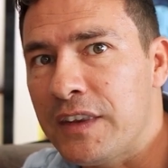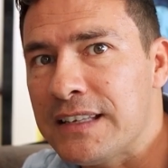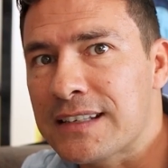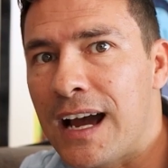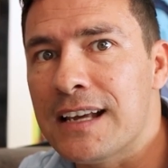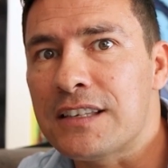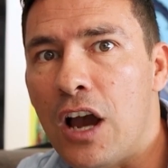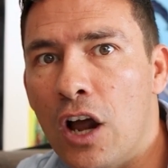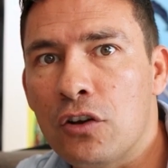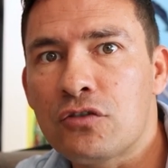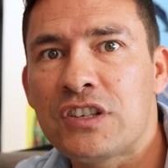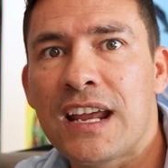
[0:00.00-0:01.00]
of these guys
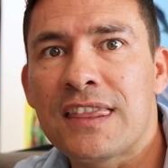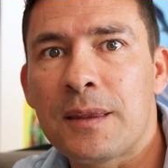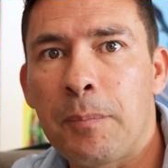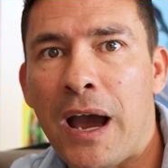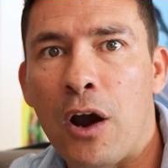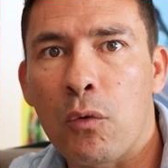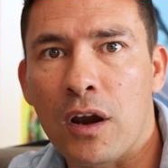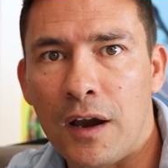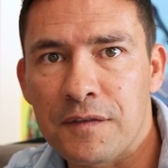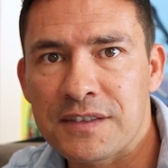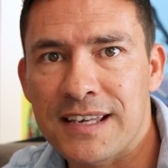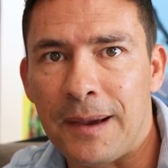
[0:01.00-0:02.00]
understand the power
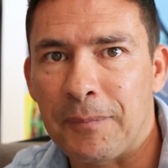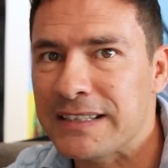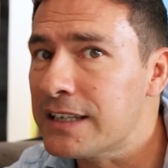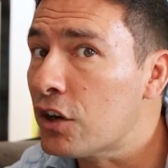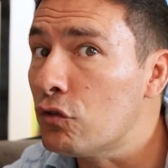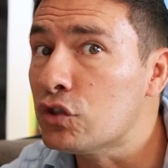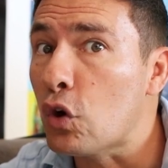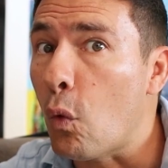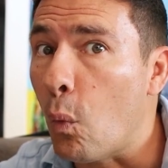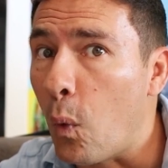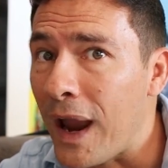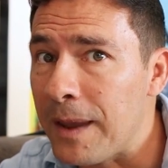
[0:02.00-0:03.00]
of scent because it goes
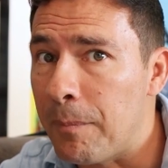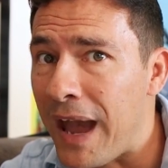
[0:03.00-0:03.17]
way